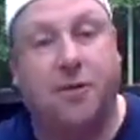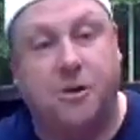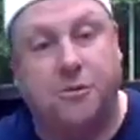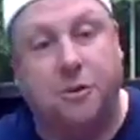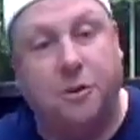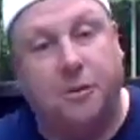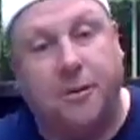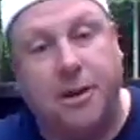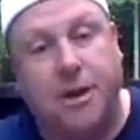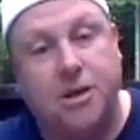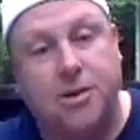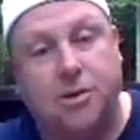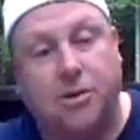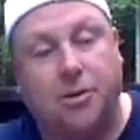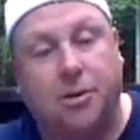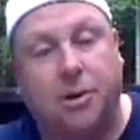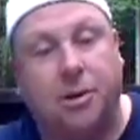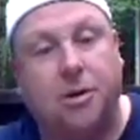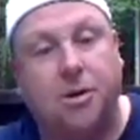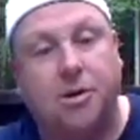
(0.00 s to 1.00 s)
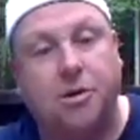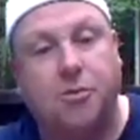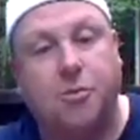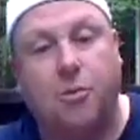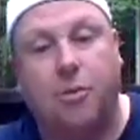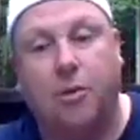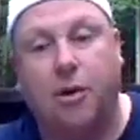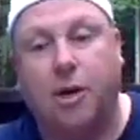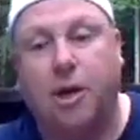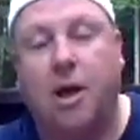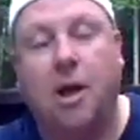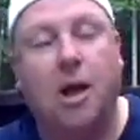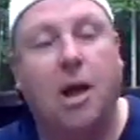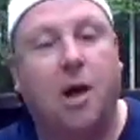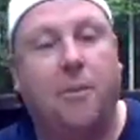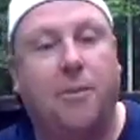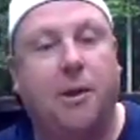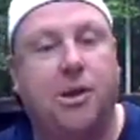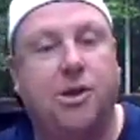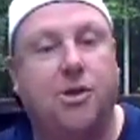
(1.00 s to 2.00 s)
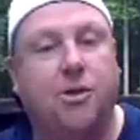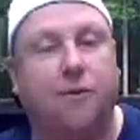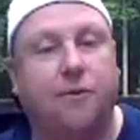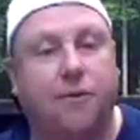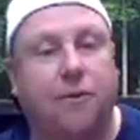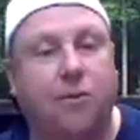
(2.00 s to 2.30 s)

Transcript: Facebook page early this morning, a picture of